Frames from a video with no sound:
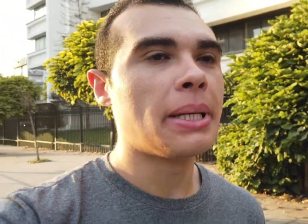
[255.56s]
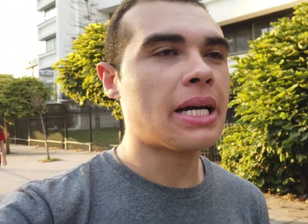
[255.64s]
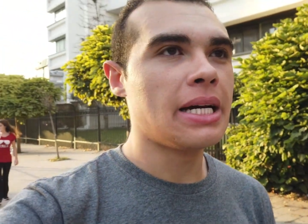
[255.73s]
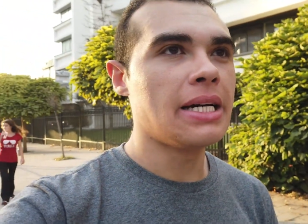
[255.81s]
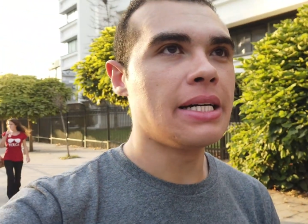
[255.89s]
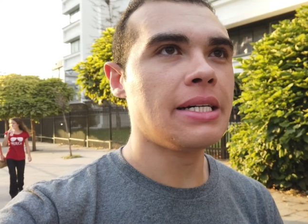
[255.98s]

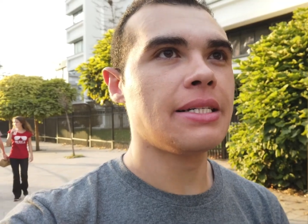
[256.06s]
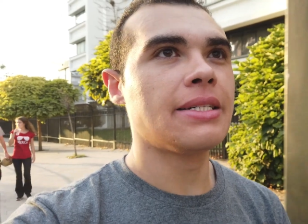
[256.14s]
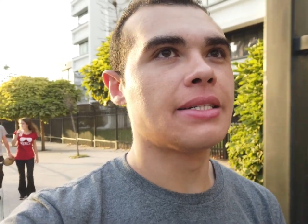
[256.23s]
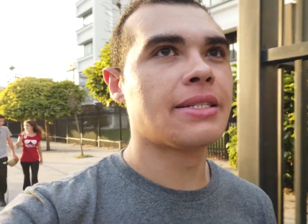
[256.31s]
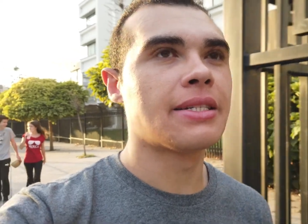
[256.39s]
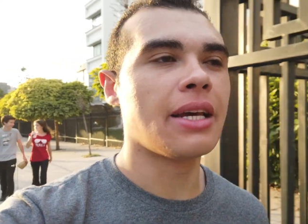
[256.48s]

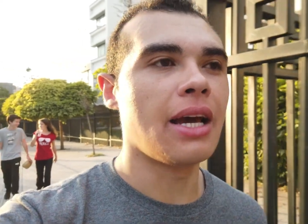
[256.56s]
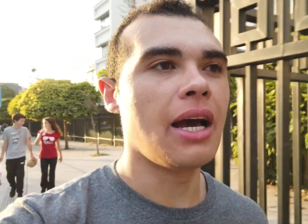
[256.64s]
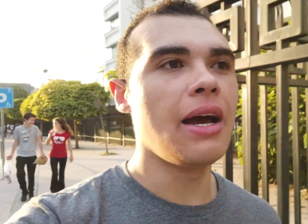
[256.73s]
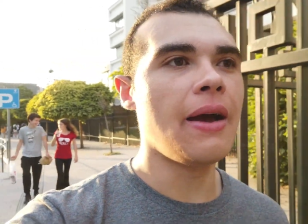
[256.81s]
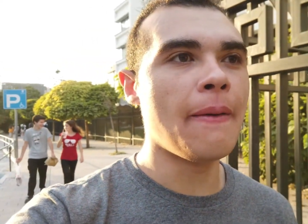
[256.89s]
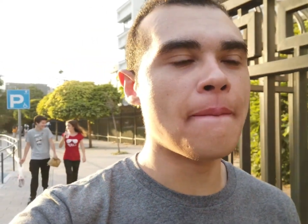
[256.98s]
because
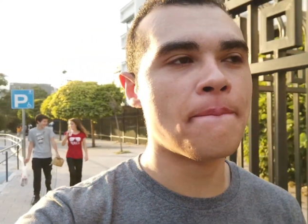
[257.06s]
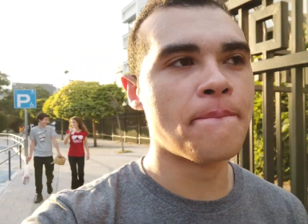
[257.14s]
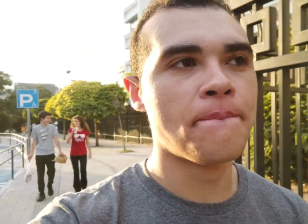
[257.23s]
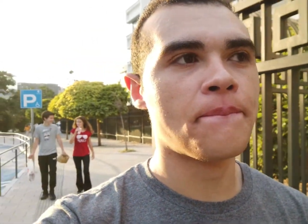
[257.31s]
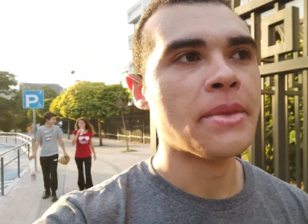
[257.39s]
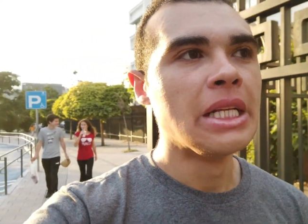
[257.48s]

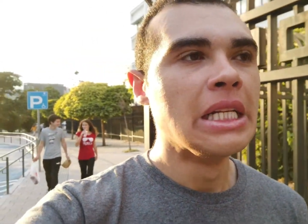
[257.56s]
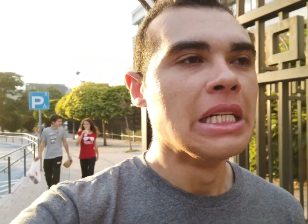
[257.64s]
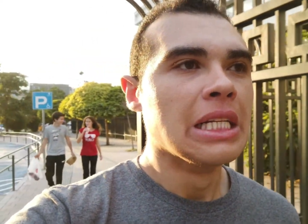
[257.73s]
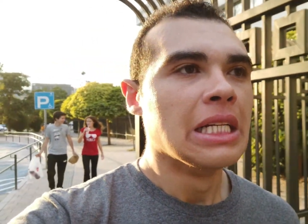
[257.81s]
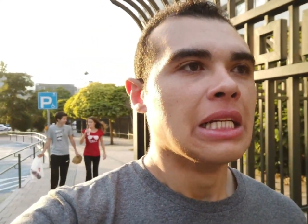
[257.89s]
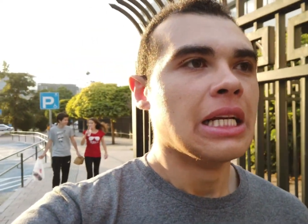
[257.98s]

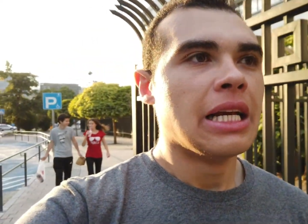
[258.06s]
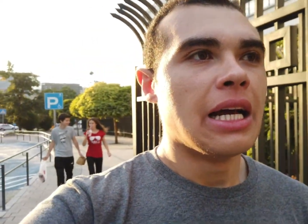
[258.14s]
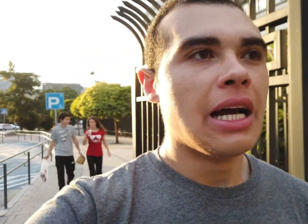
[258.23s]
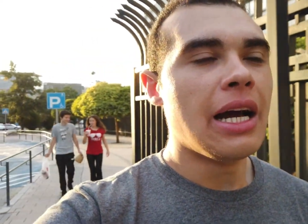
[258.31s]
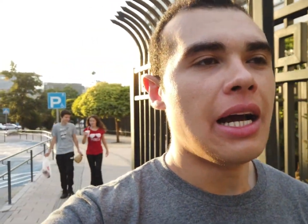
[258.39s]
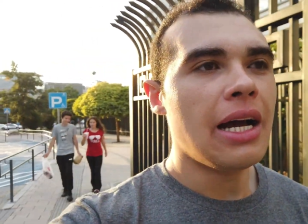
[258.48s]

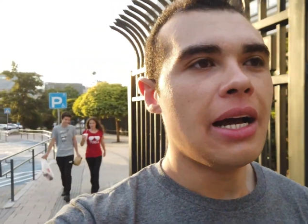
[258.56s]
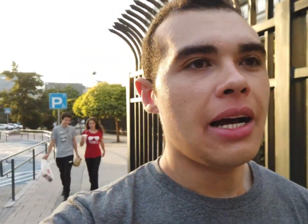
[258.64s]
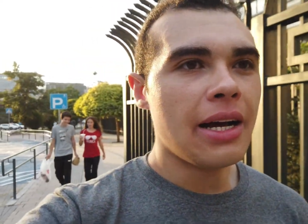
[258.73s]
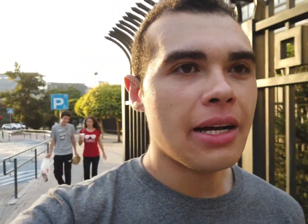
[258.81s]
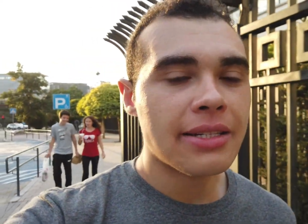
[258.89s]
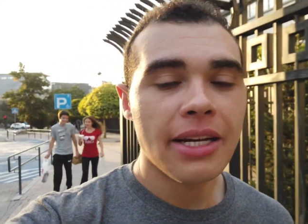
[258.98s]

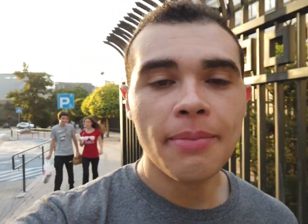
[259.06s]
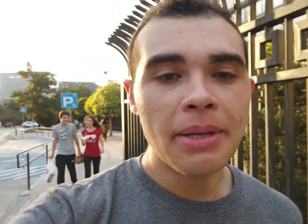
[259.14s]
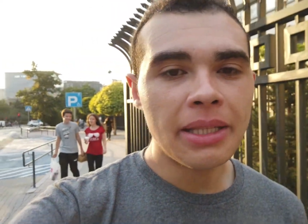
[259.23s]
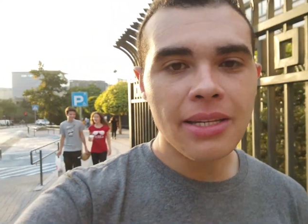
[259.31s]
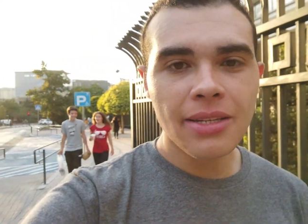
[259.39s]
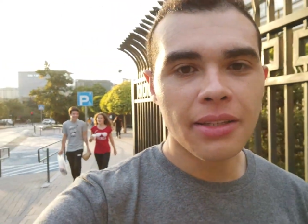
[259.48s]

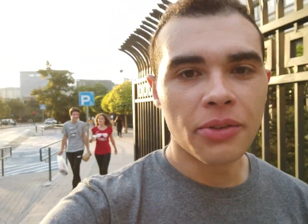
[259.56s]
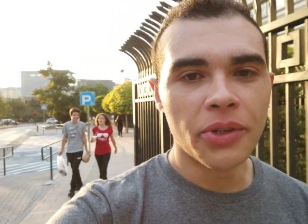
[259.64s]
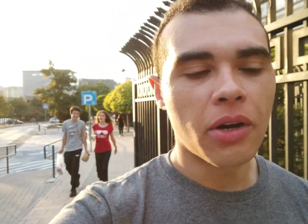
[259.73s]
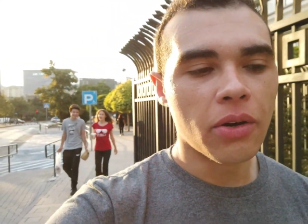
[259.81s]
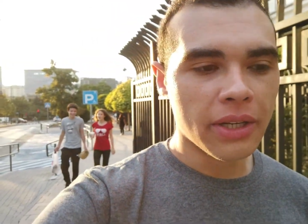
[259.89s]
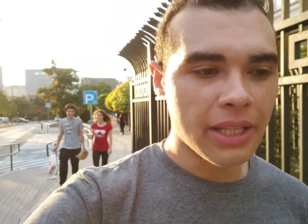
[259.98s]
Serbia doesn't
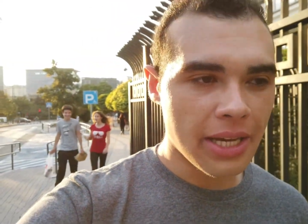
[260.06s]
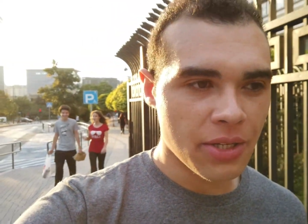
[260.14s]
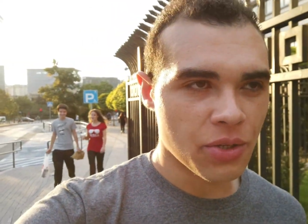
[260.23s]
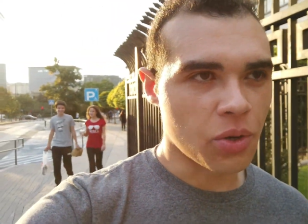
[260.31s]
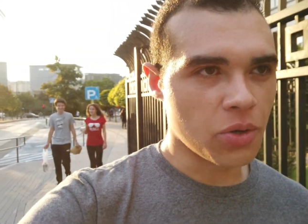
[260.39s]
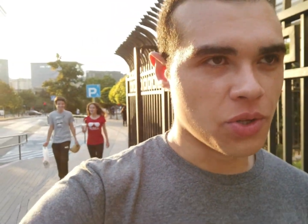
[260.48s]

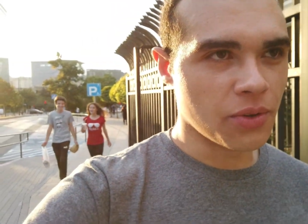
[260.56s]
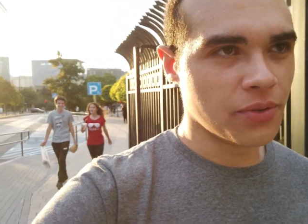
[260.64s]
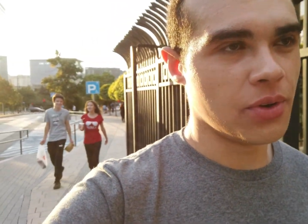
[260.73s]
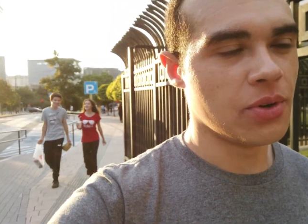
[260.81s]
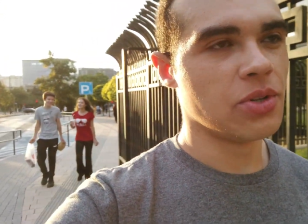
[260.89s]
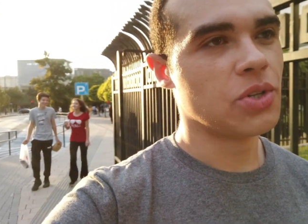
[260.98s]
recognize
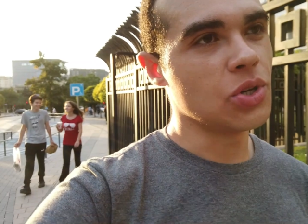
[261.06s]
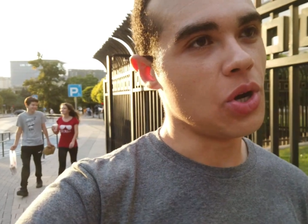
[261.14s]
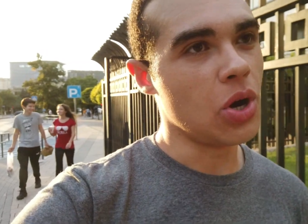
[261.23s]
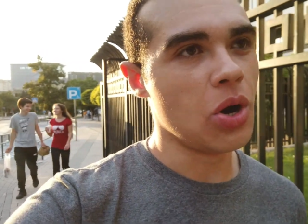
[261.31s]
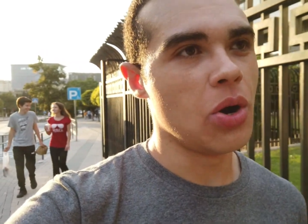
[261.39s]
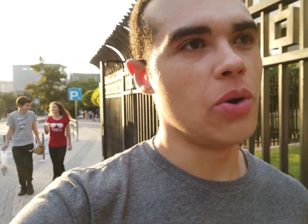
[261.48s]
Kosovo.
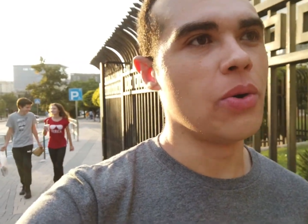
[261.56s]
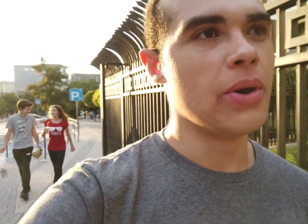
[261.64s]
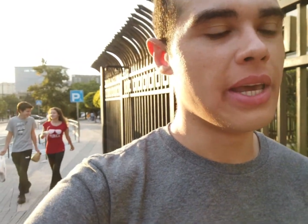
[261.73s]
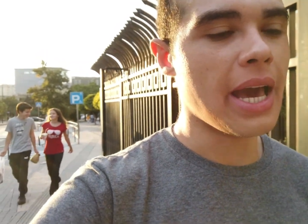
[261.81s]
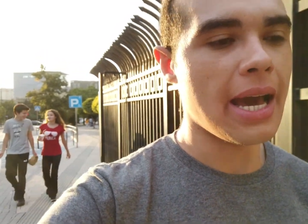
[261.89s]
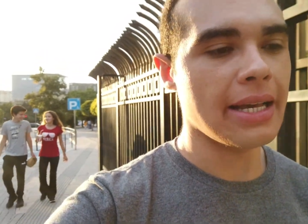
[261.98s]
So
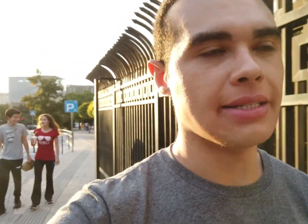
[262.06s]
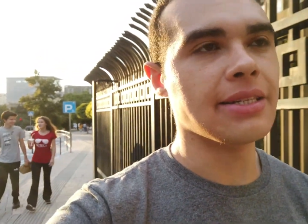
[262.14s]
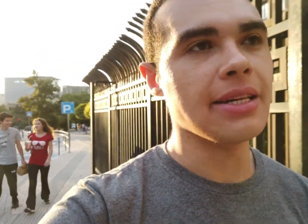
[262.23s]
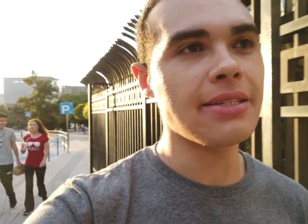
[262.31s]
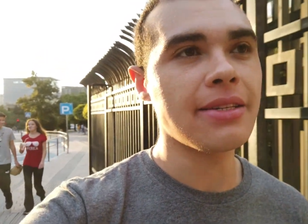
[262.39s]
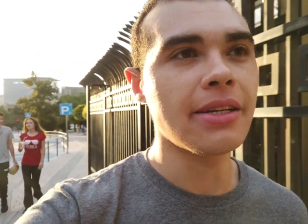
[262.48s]
yeah,
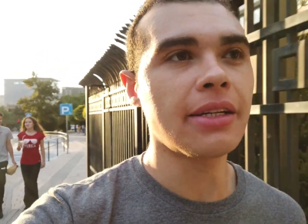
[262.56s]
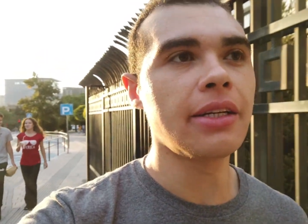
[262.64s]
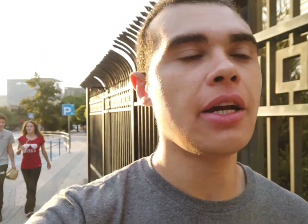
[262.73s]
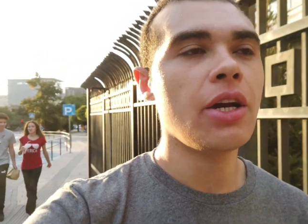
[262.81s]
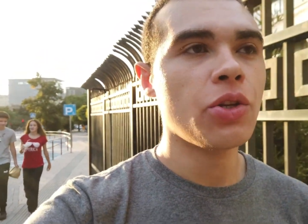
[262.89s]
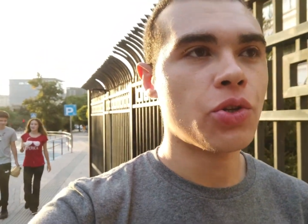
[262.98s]
it's
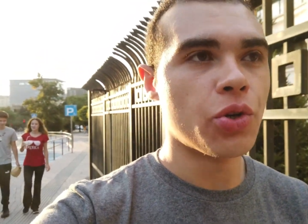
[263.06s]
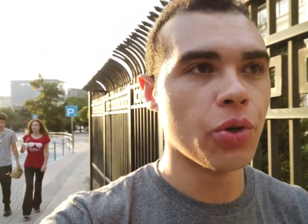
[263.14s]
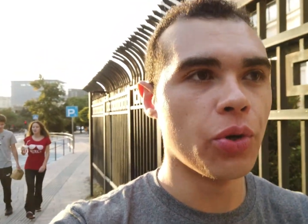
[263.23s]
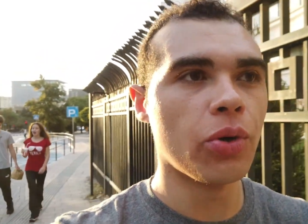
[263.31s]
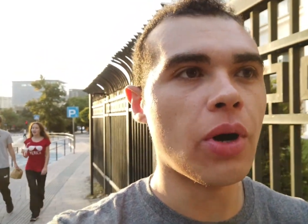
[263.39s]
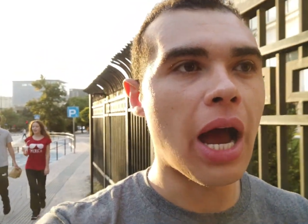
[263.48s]
easier
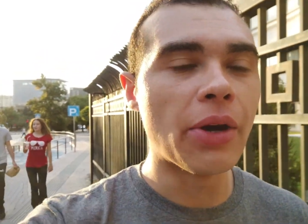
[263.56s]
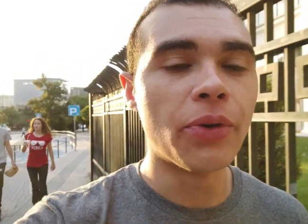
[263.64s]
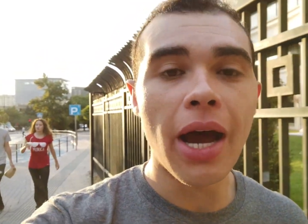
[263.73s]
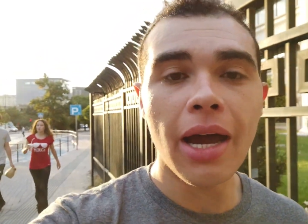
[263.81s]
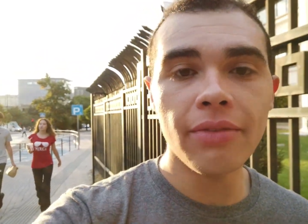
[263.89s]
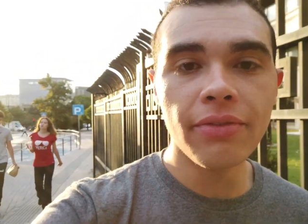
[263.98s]
to
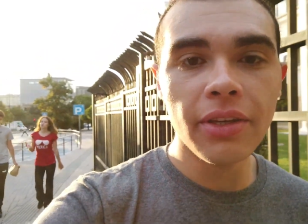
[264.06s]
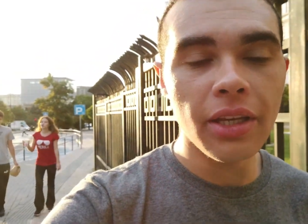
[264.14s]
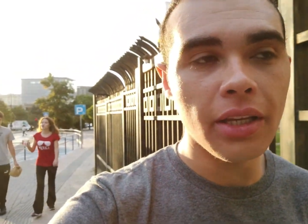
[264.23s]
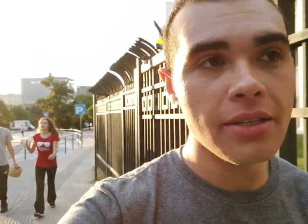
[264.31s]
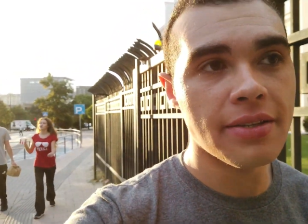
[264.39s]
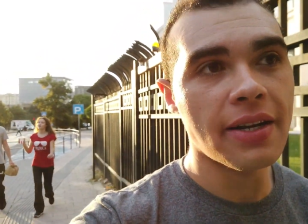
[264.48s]
arrive
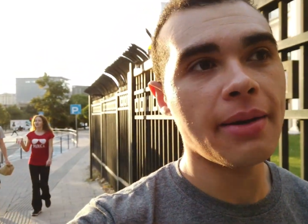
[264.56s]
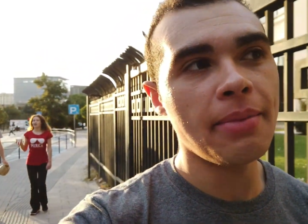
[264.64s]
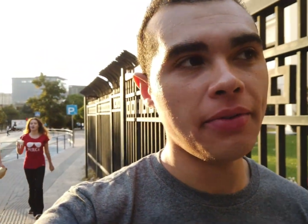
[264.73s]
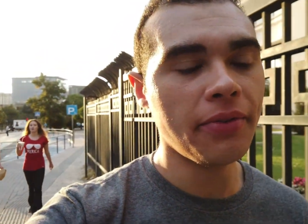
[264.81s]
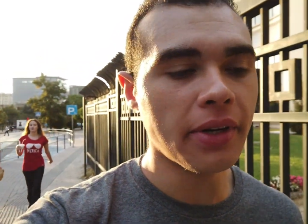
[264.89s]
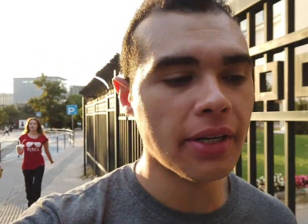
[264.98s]
in
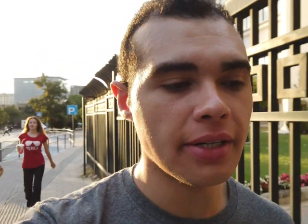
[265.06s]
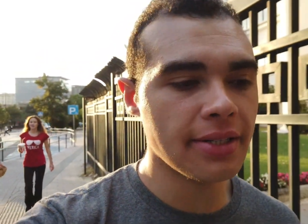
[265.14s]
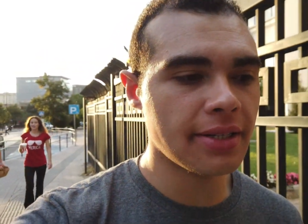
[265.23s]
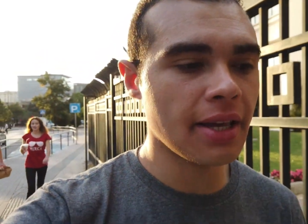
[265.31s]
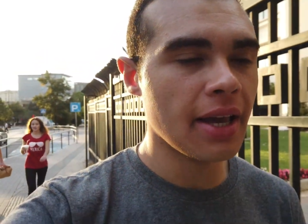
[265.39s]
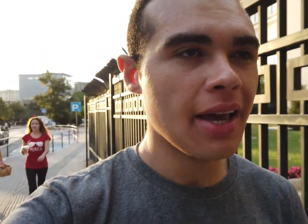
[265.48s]
Serbia
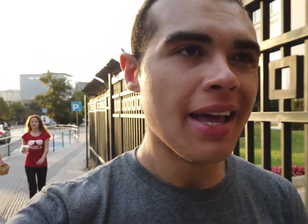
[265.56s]
first,